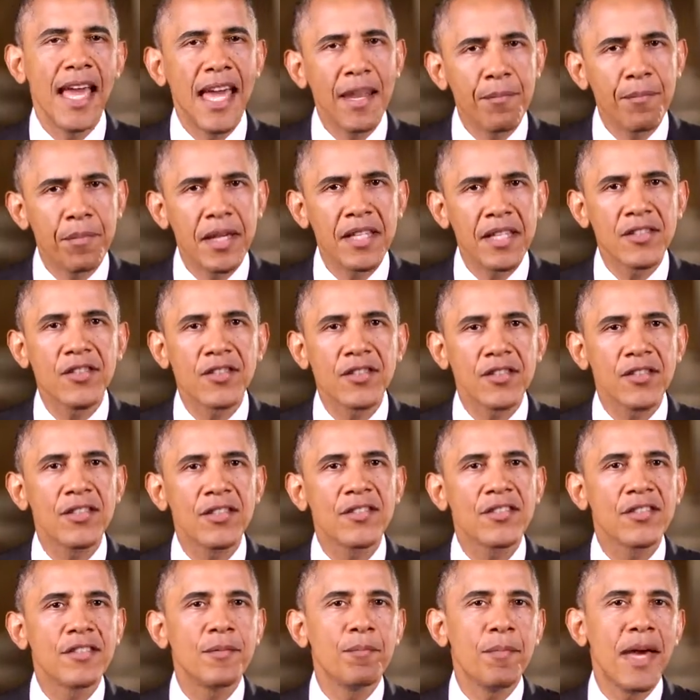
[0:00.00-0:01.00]
and
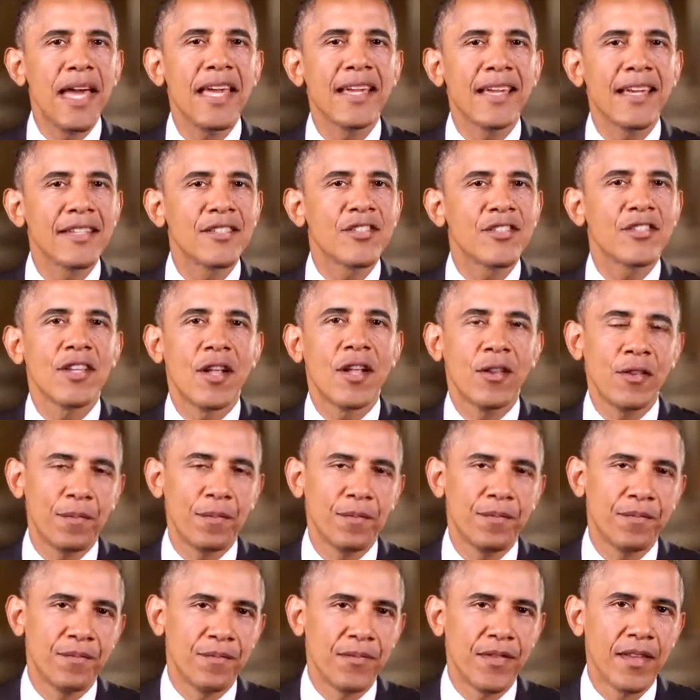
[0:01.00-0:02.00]
businesses to make and sell
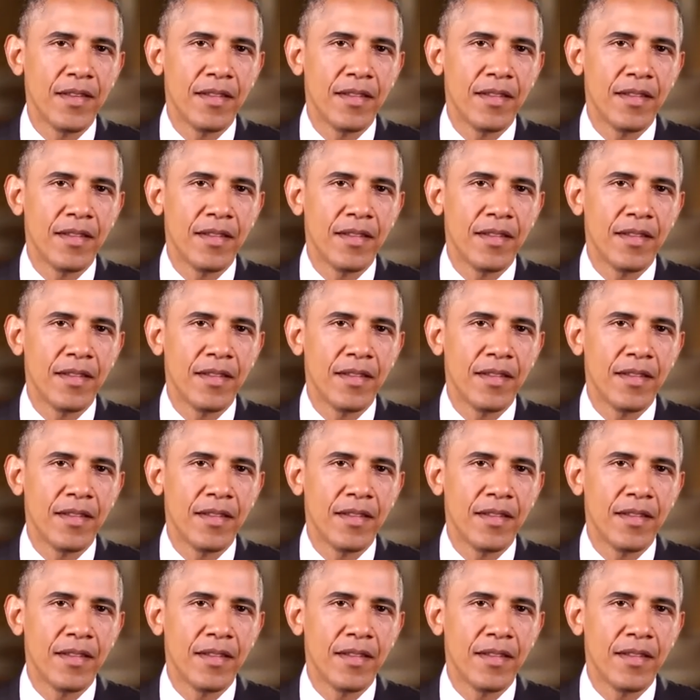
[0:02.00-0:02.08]
them.